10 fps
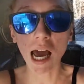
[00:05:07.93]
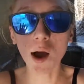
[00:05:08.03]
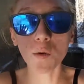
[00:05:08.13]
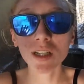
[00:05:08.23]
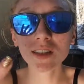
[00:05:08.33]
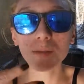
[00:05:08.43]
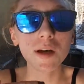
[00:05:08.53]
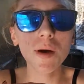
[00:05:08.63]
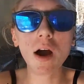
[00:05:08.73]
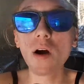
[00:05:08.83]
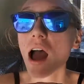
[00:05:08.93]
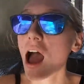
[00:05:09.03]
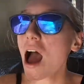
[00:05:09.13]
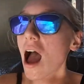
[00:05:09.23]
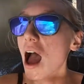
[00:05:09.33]
I want it to be about
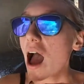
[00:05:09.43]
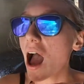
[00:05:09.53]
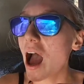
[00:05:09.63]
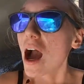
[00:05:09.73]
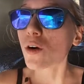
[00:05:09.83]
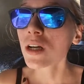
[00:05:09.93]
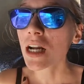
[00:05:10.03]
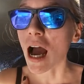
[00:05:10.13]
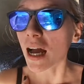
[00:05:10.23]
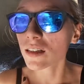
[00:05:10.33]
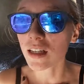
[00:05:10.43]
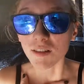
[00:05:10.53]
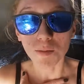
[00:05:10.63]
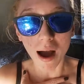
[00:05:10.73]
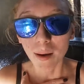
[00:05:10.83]
how can I
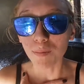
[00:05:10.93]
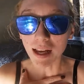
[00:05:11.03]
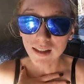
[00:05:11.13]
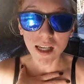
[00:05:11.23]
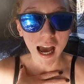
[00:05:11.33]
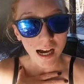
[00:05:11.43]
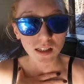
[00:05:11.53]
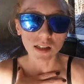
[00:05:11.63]
live my basic ass